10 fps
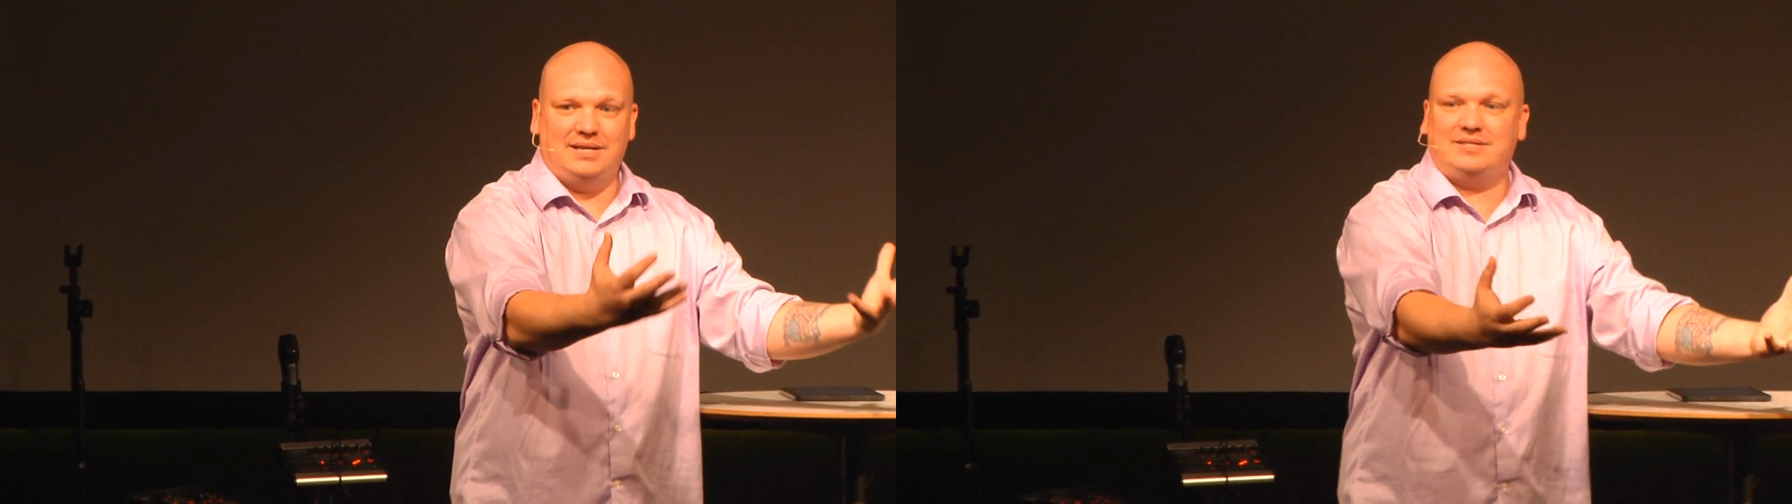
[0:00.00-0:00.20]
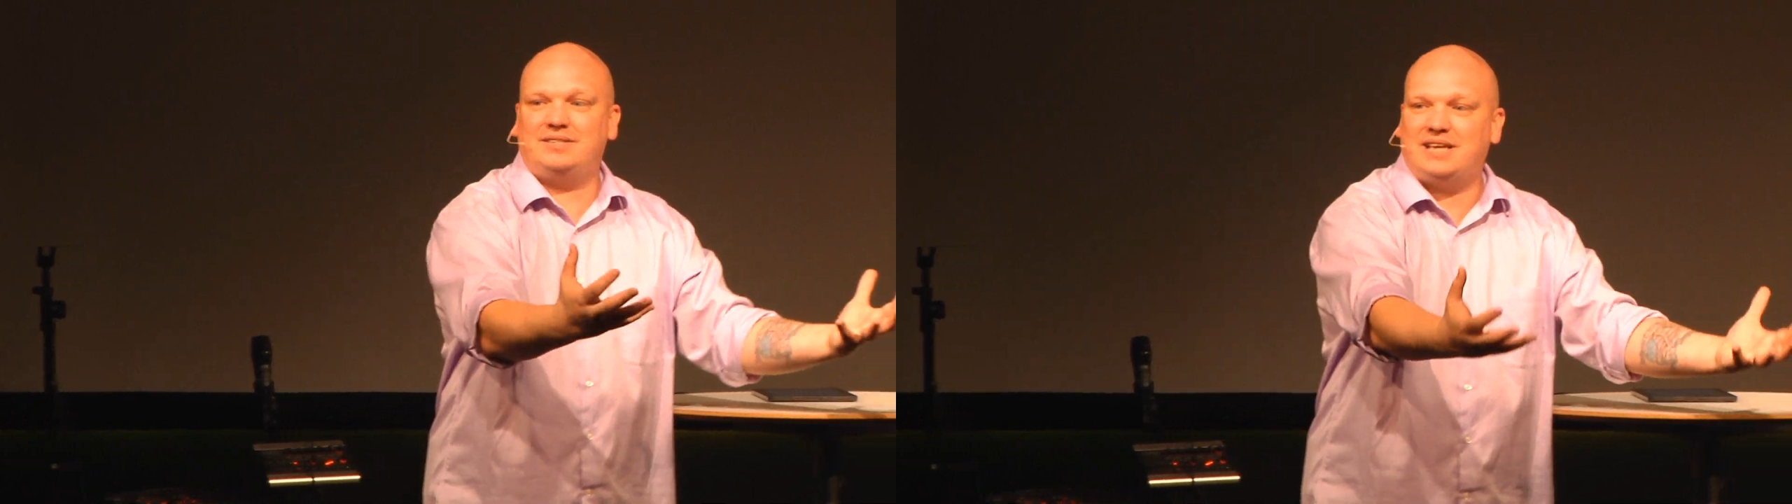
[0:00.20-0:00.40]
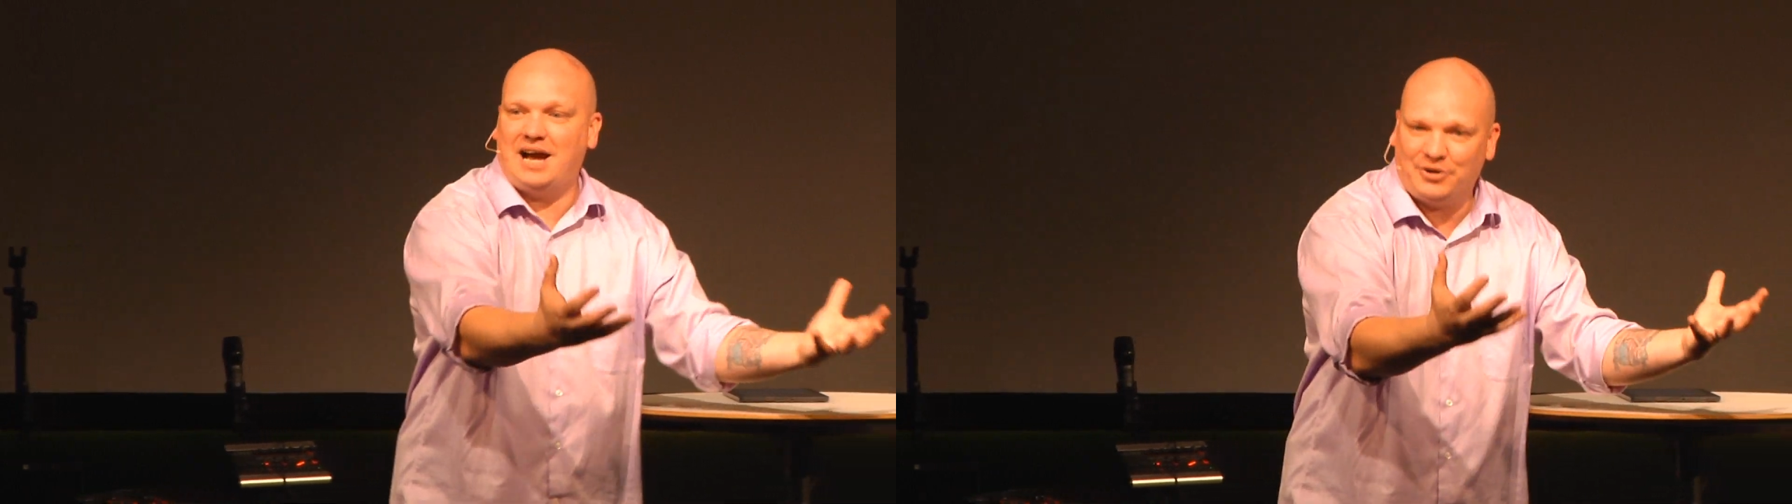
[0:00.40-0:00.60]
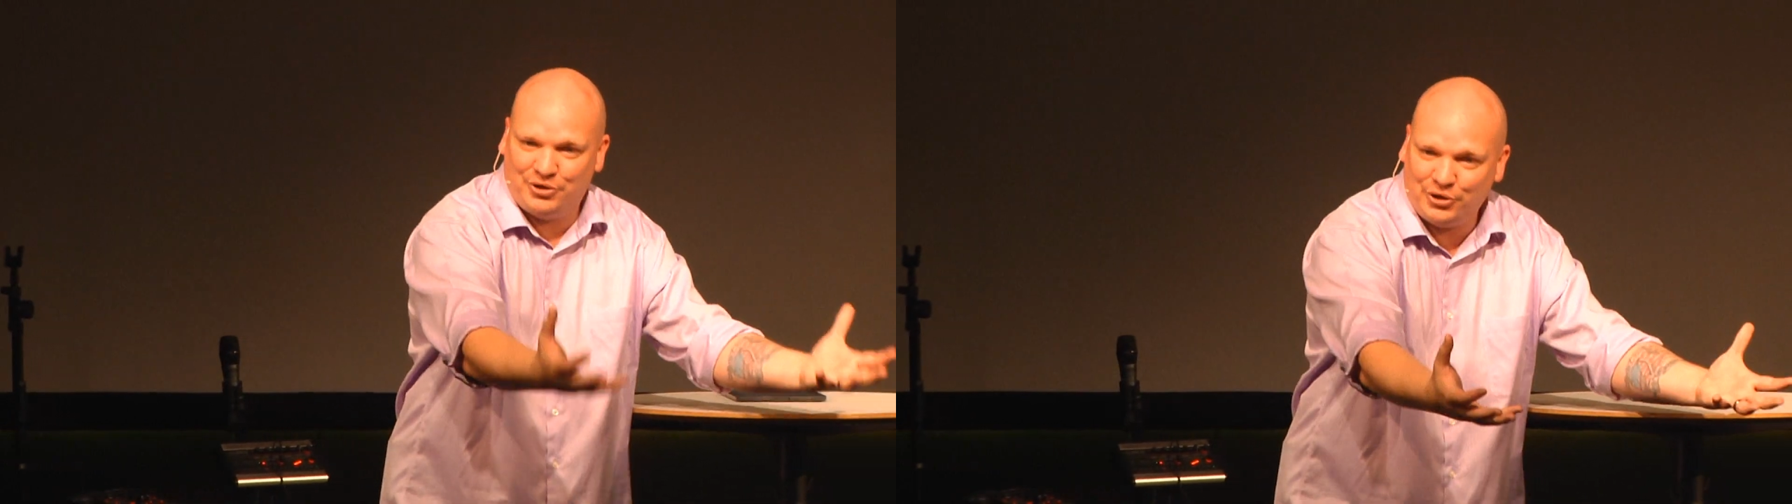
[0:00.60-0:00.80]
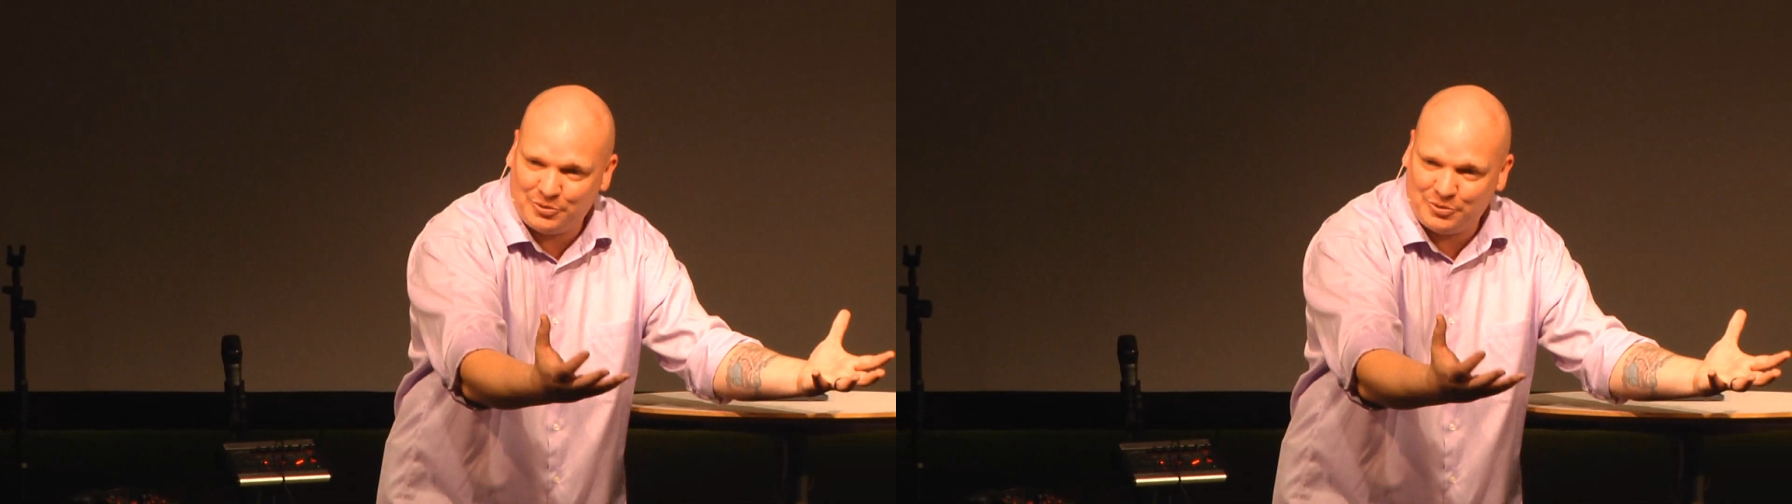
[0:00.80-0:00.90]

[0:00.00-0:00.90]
this is how